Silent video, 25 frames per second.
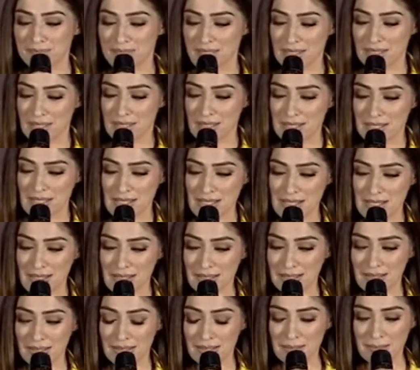It's
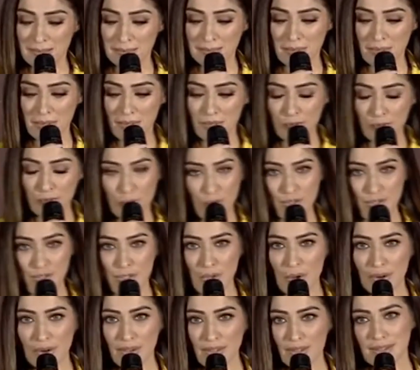a folk
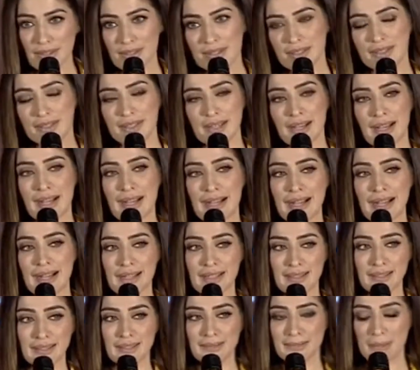song.
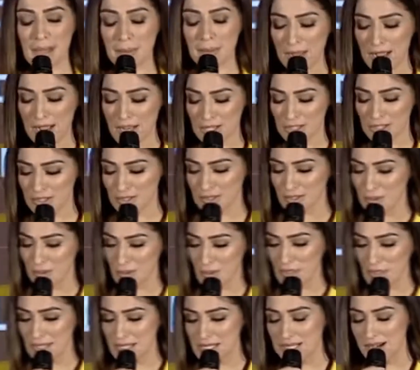And my passion
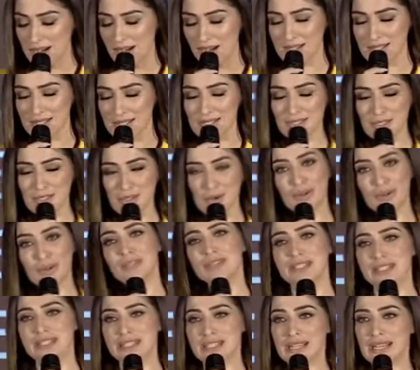towards dance is
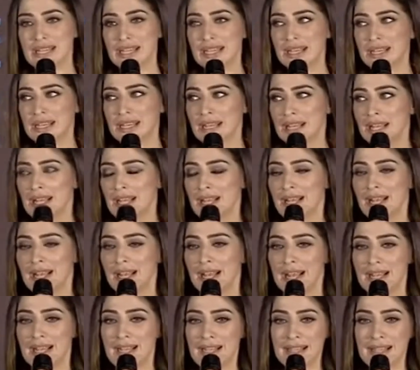always there.
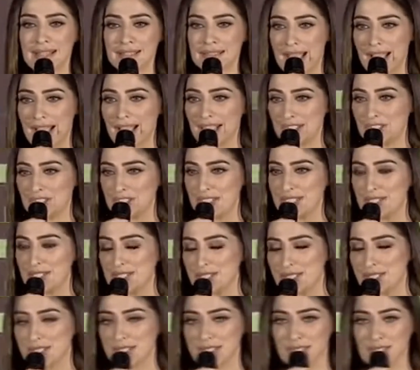And I thank
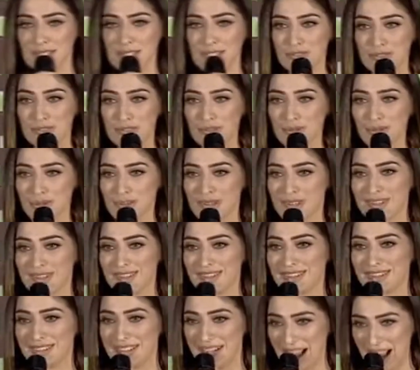JDJD sir
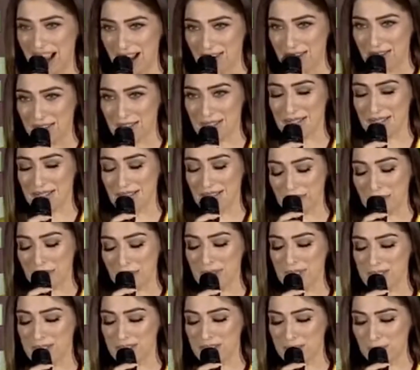for giving
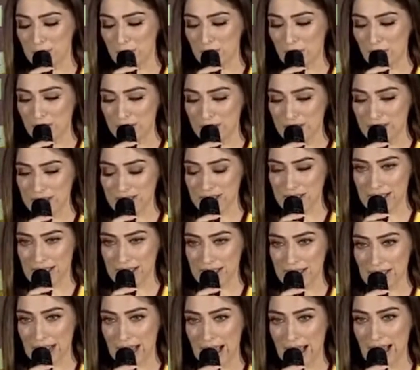me this
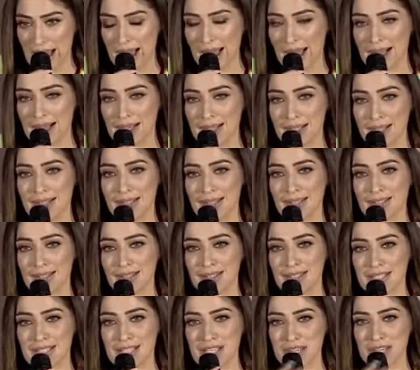opportunity, and
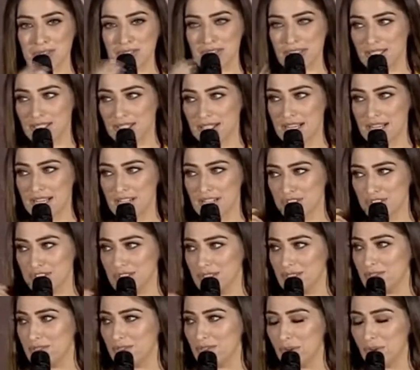Sarvanan
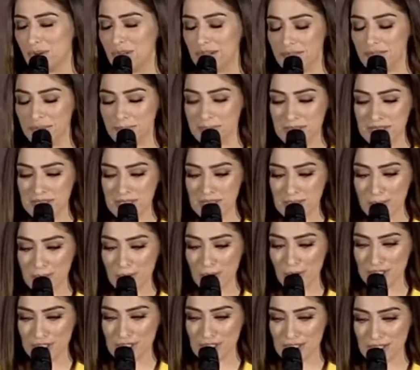legend for giving me this
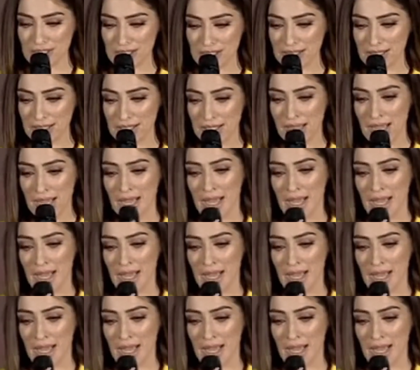opportunity.